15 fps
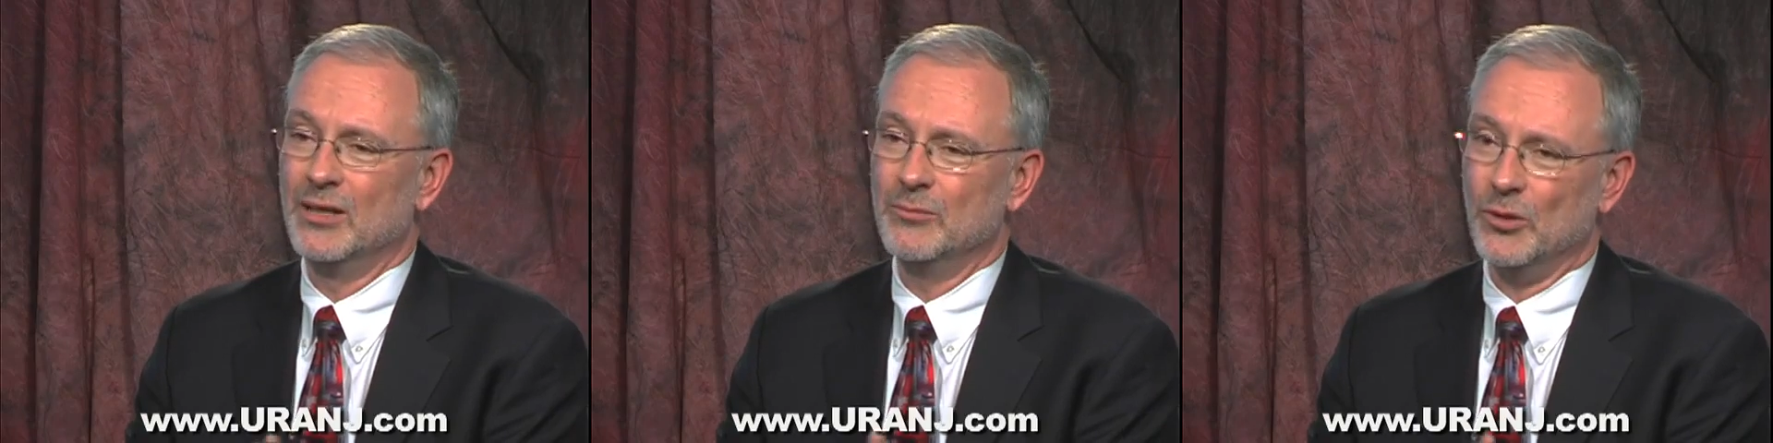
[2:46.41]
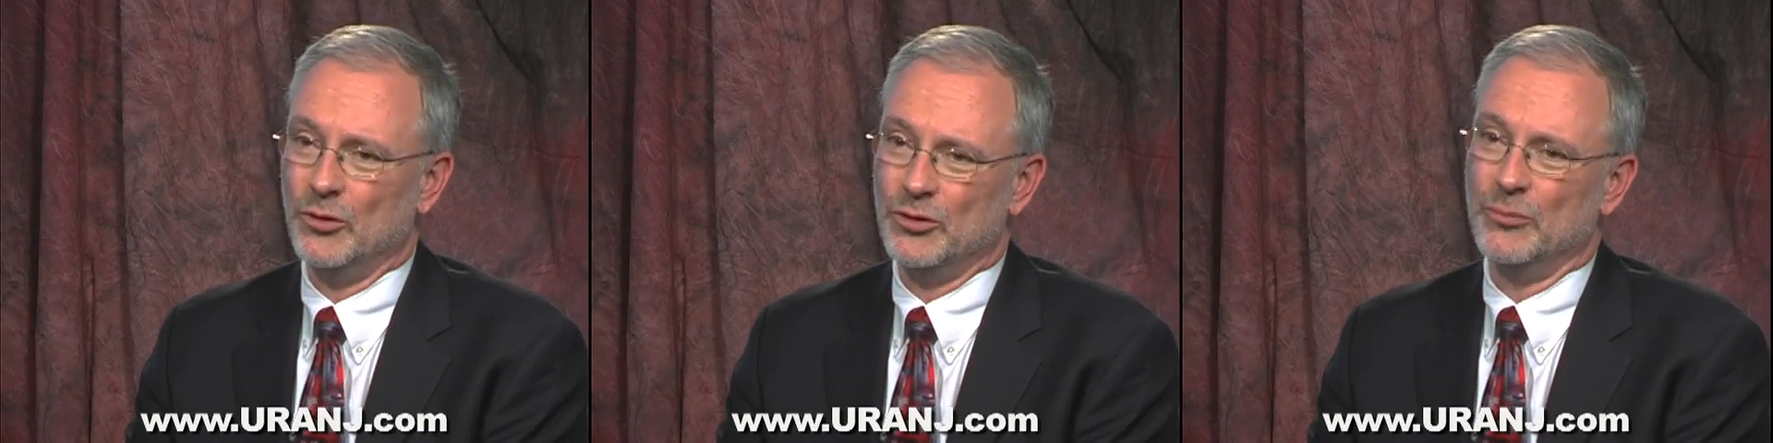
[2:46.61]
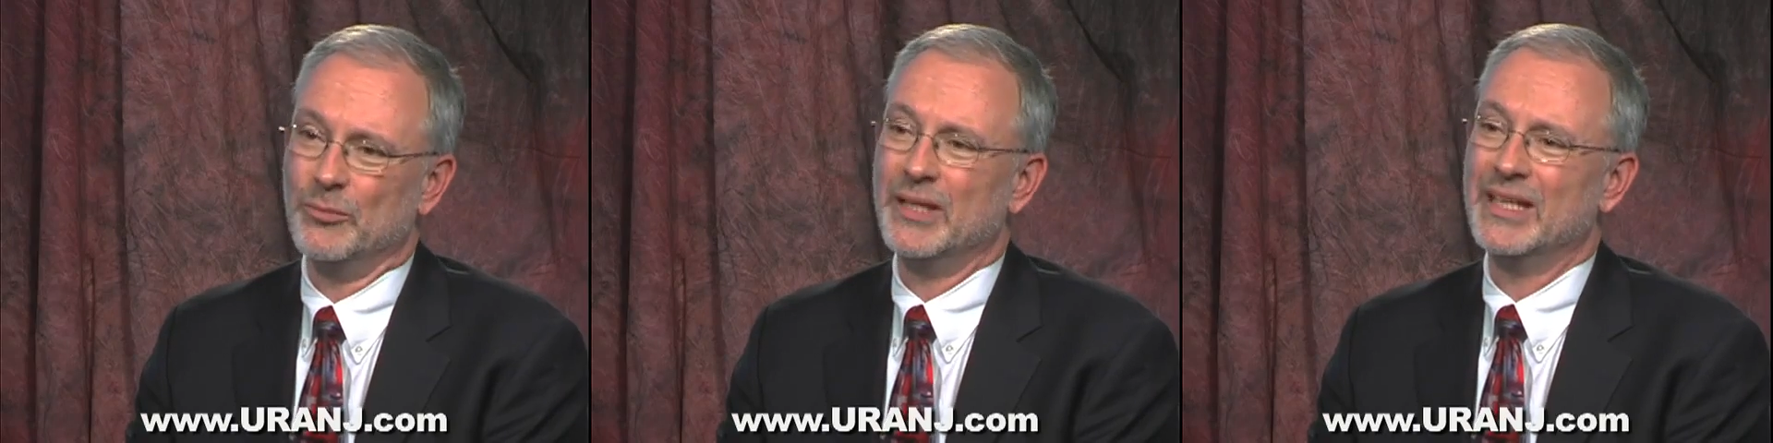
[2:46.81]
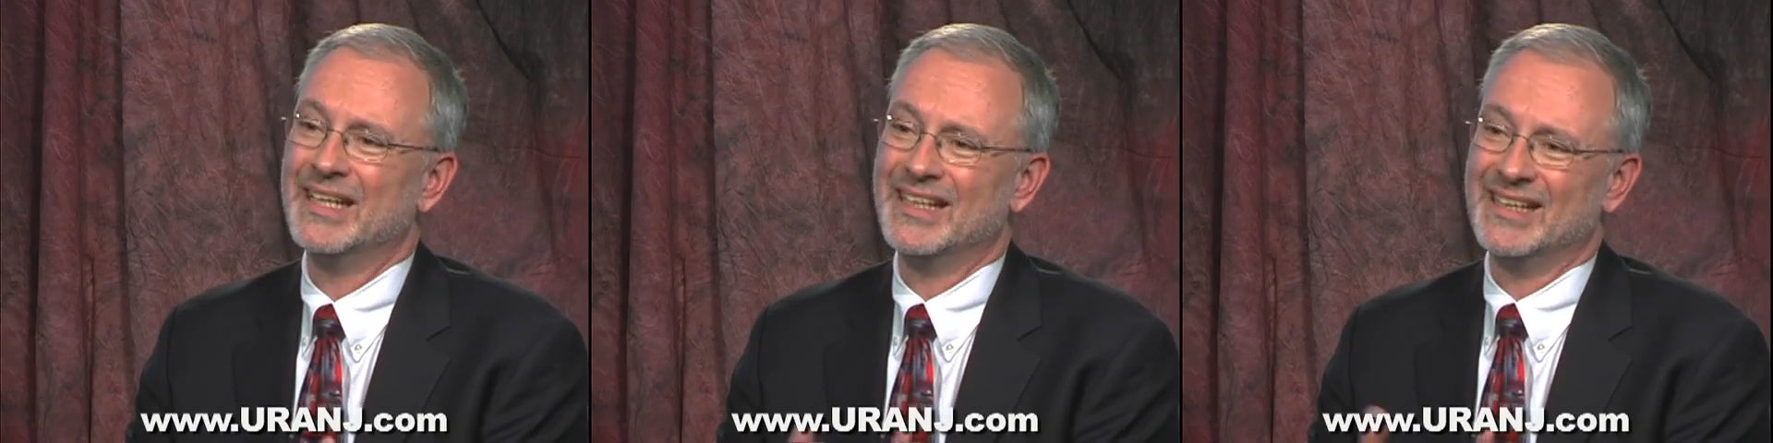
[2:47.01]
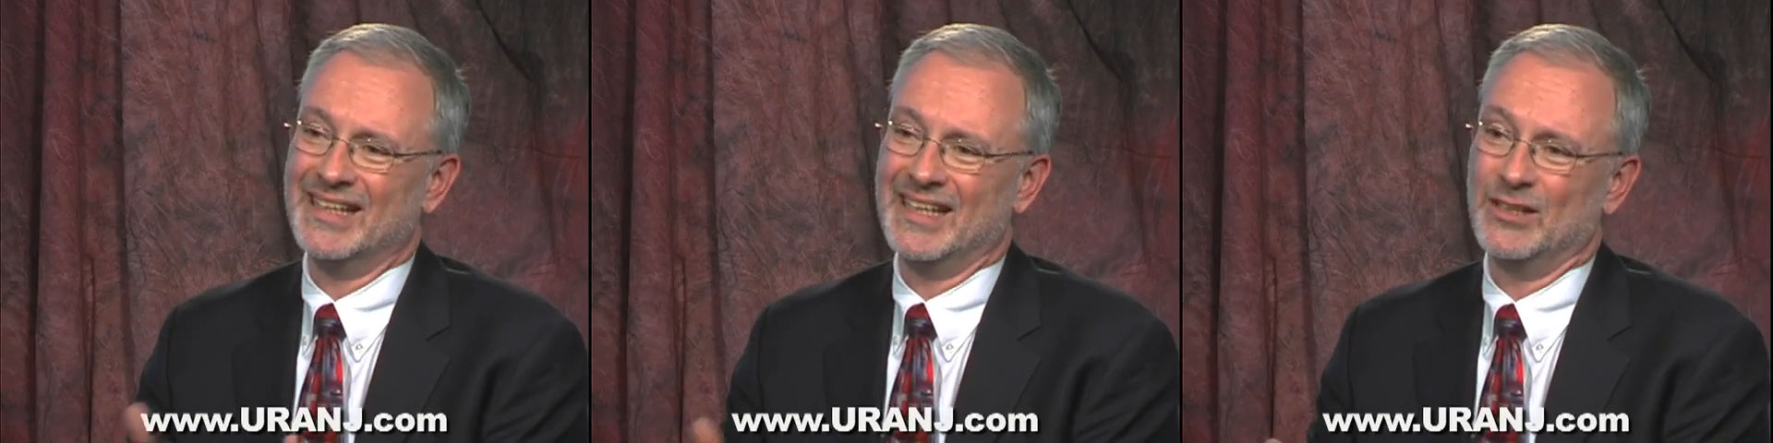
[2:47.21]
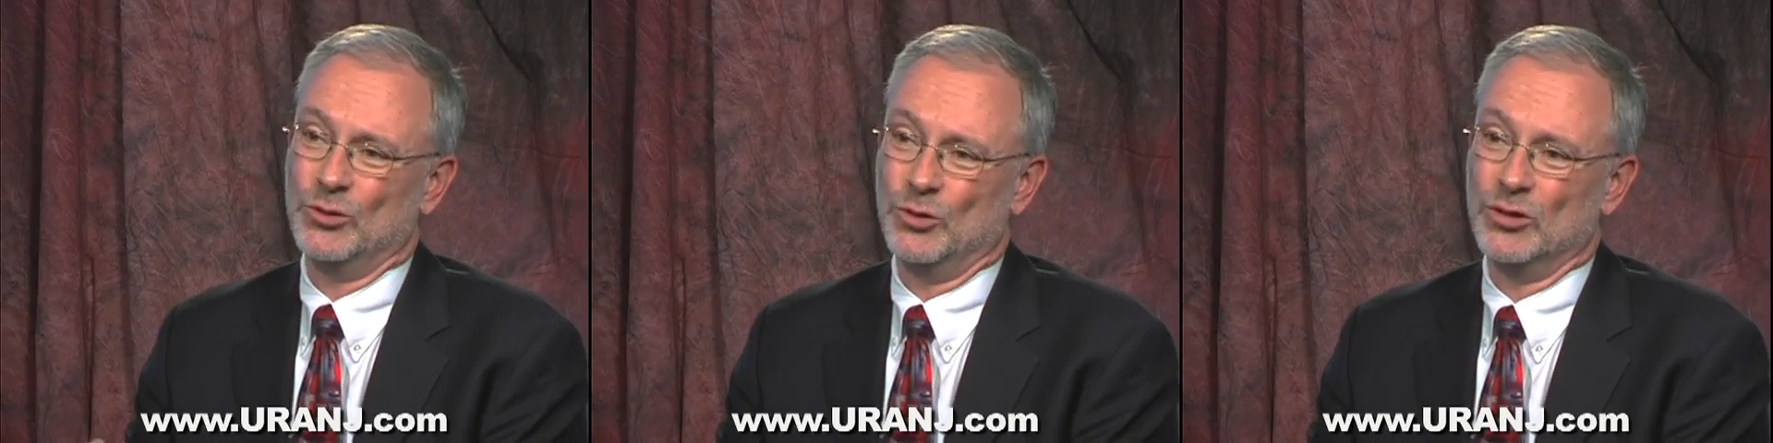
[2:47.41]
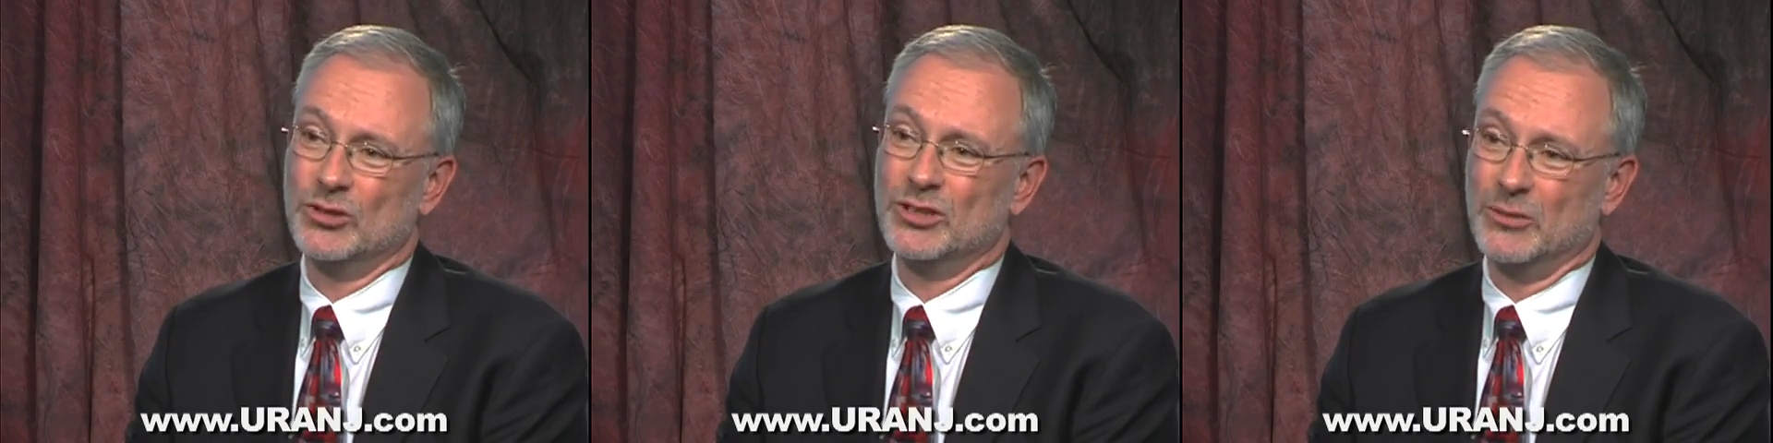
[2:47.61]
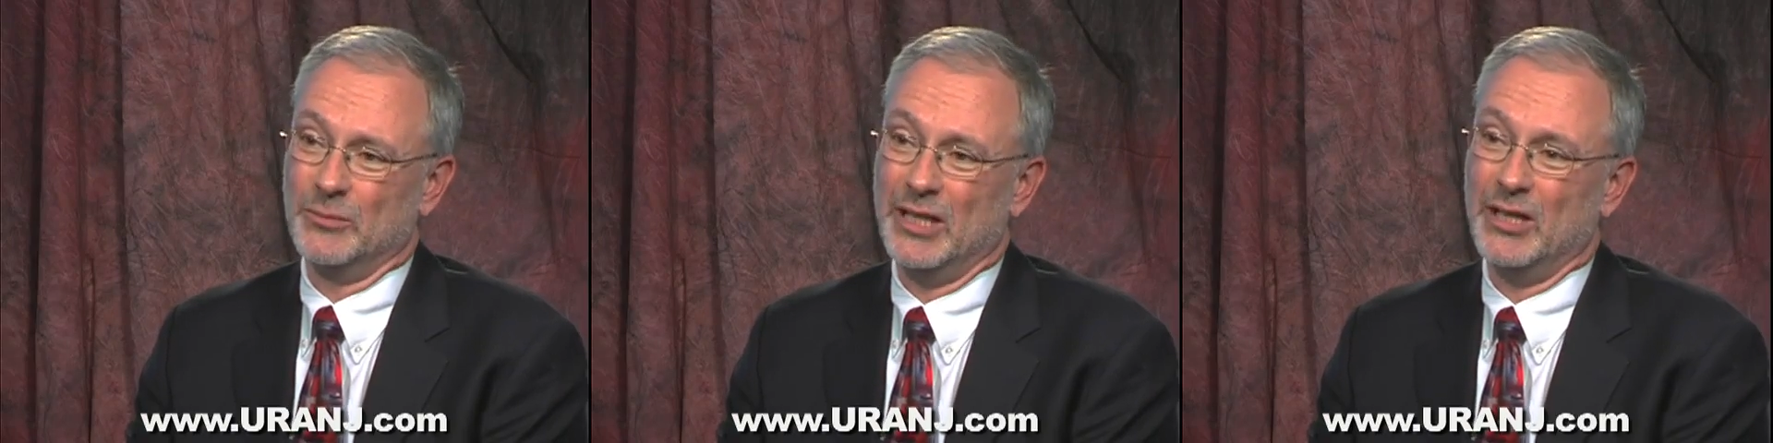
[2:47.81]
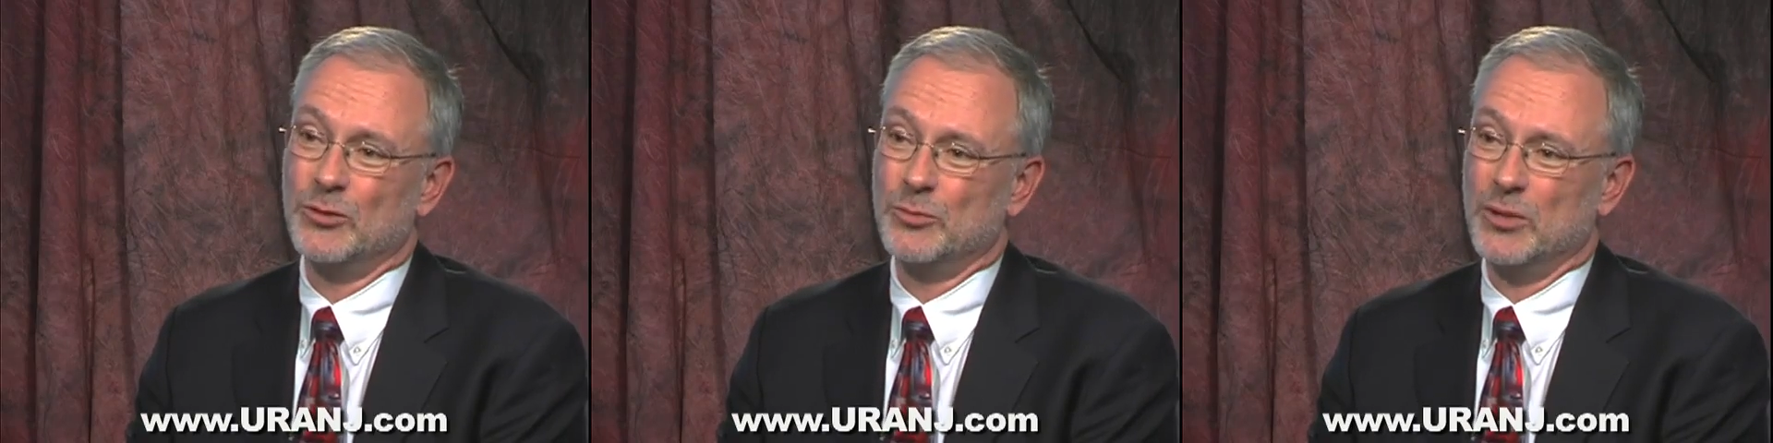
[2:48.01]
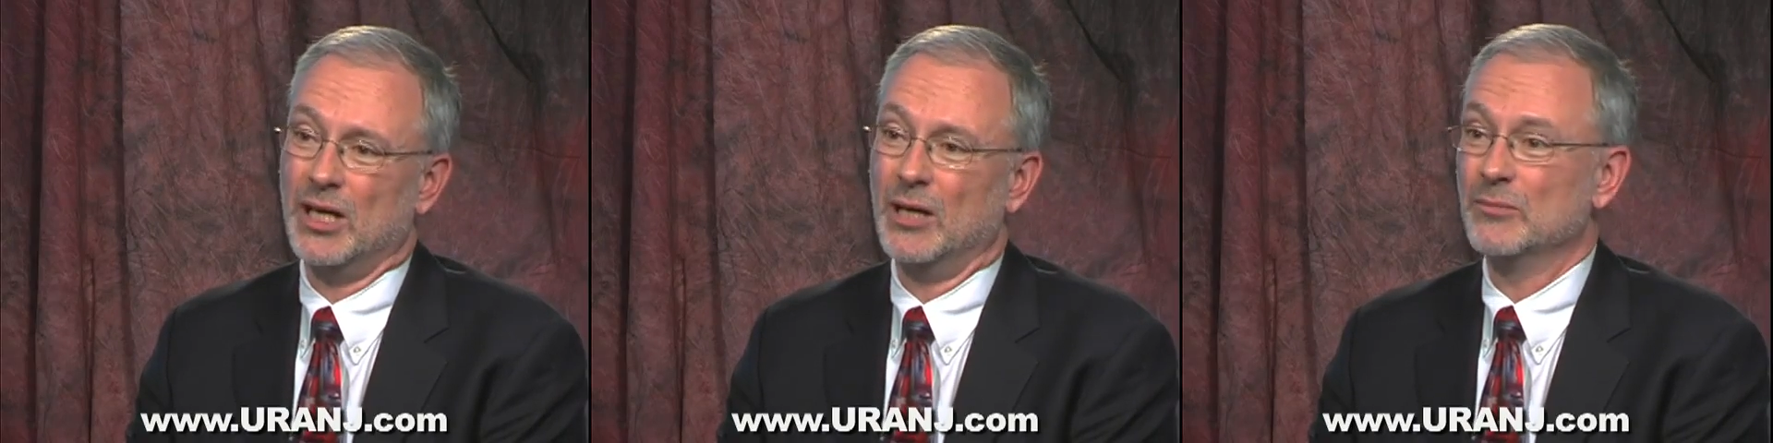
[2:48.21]
both immediate and long-term health
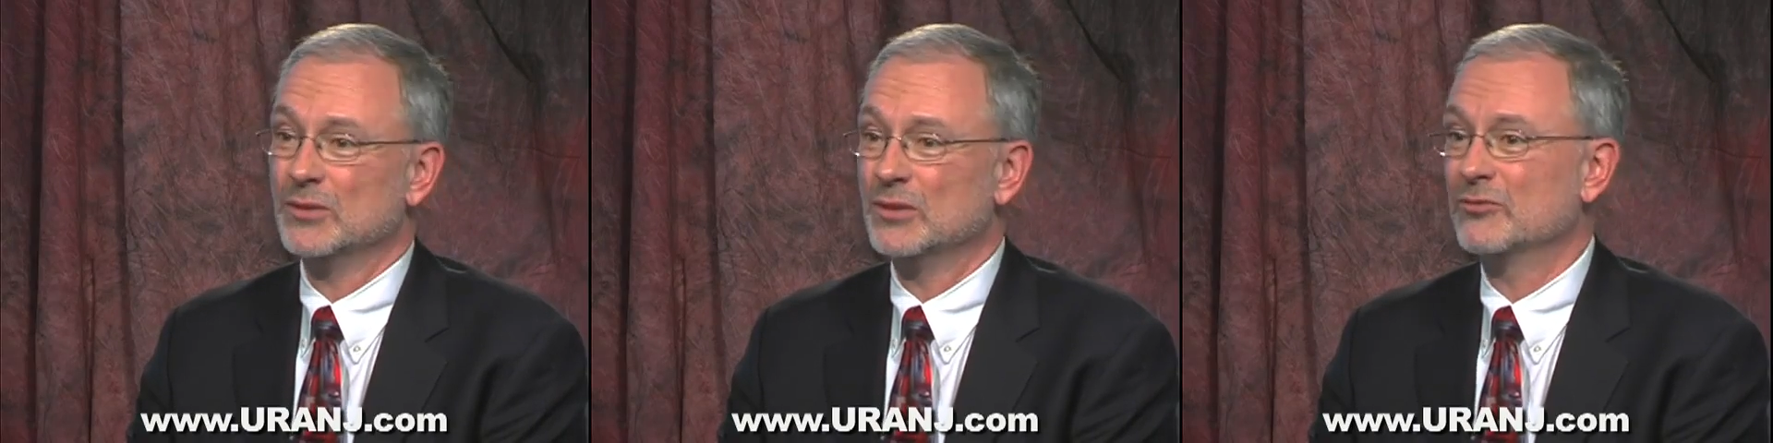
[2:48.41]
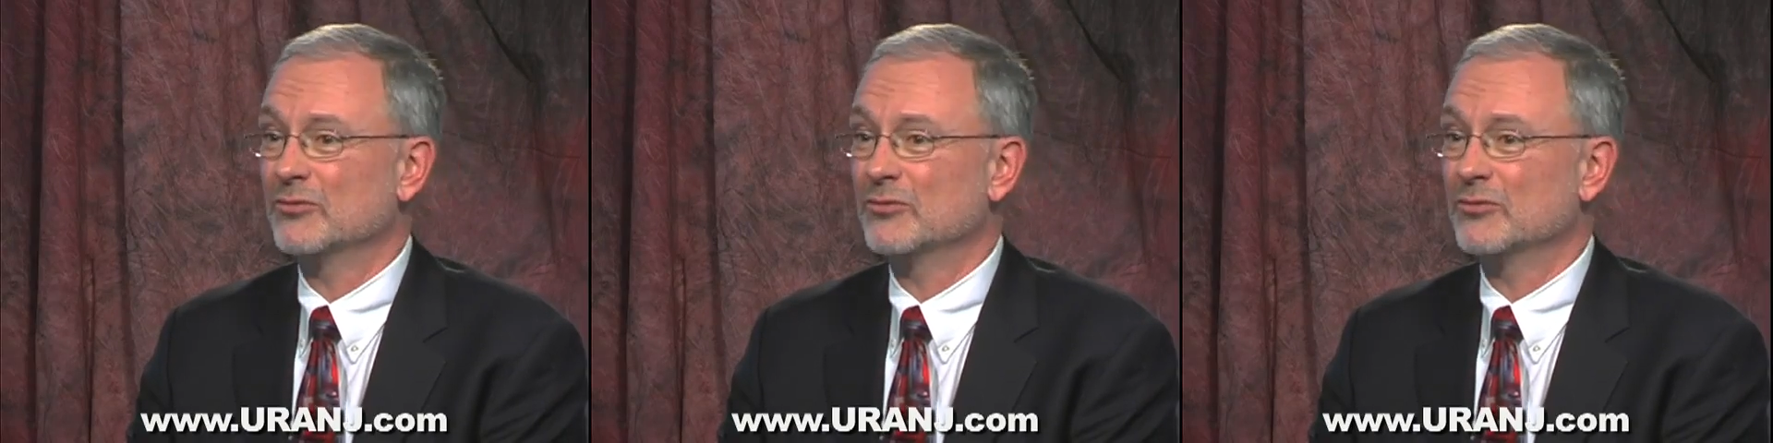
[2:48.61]
problems